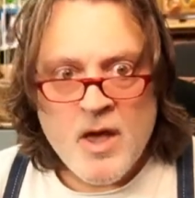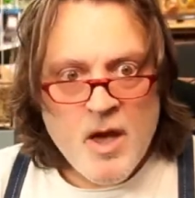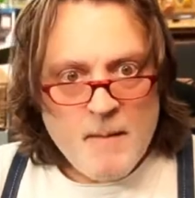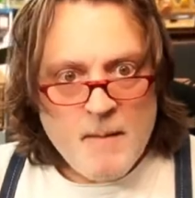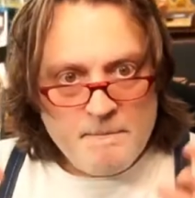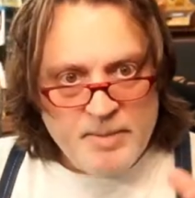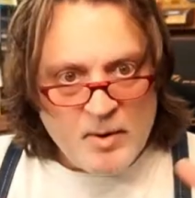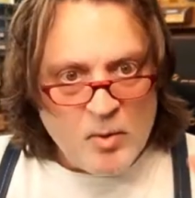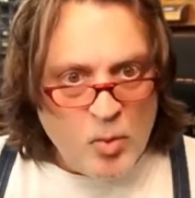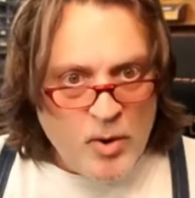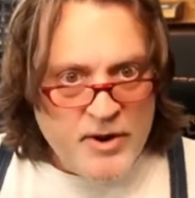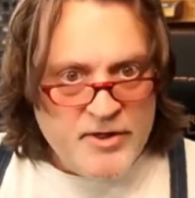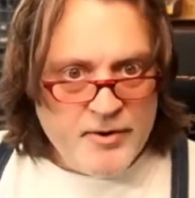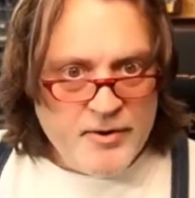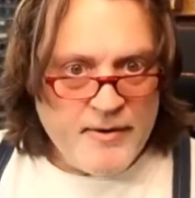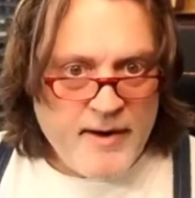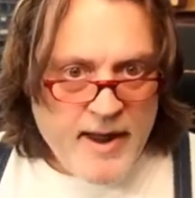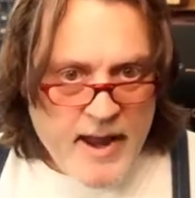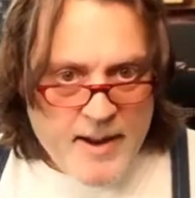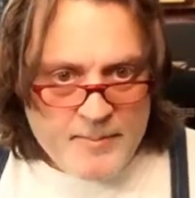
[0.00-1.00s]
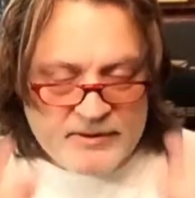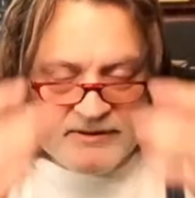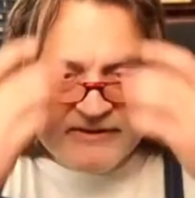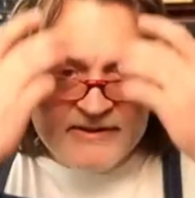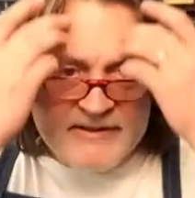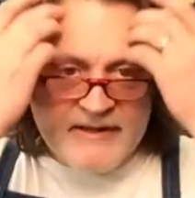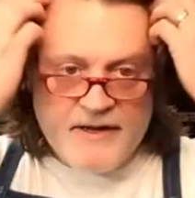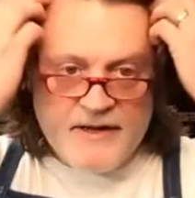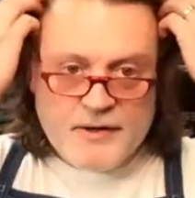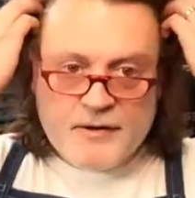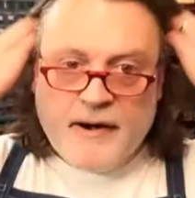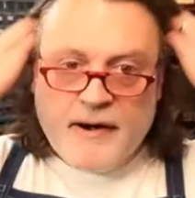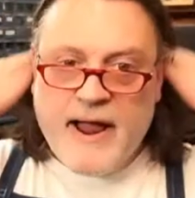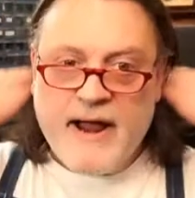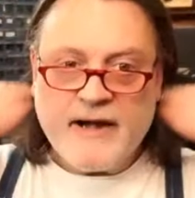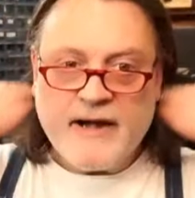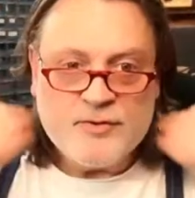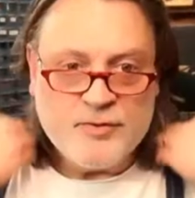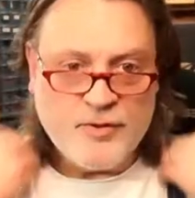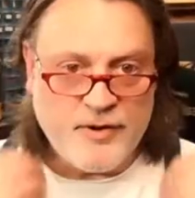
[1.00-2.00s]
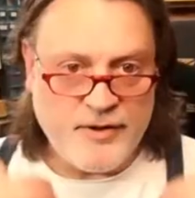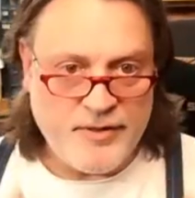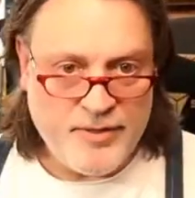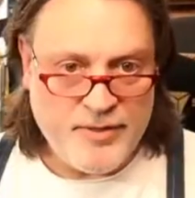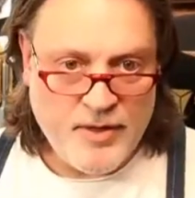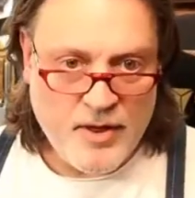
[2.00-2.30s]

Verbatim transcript: But when you're able to interact with